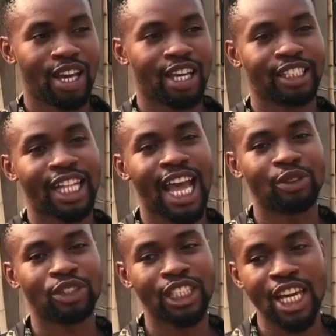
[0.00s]
like you
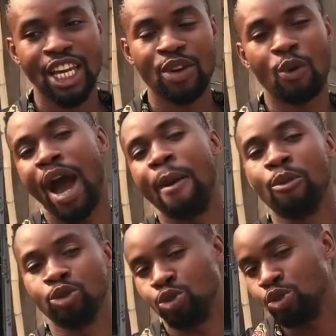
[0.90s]
say, I
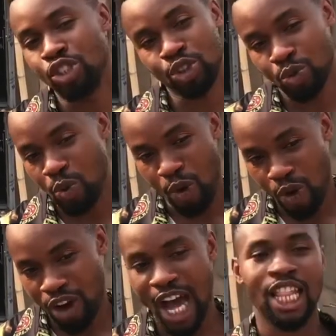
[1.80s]
must do this
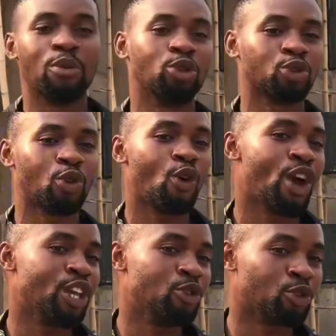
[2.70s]
work and I must call
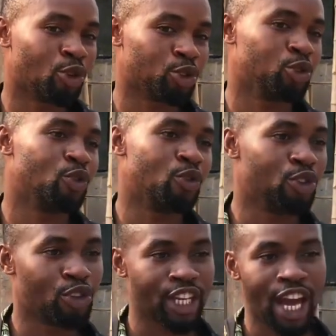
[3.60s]
Edo Talk Show to view
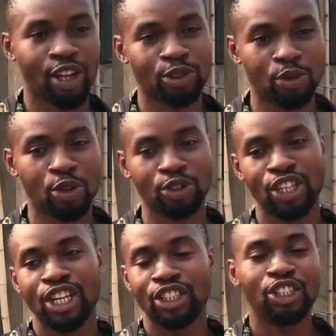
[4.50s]
your house because
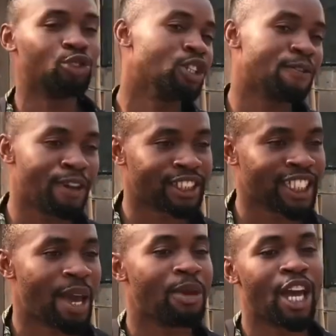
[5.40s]
this is not the first
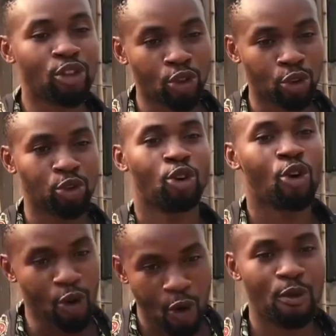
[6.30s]
time Edo Talk Show don't
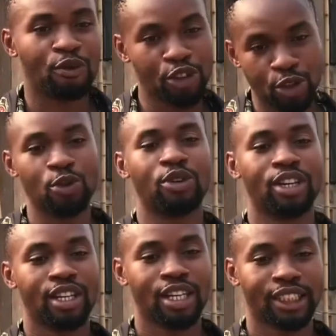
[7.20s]
come video.
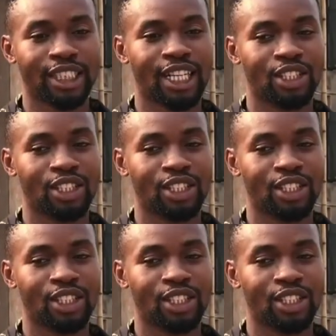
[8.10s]
Understand?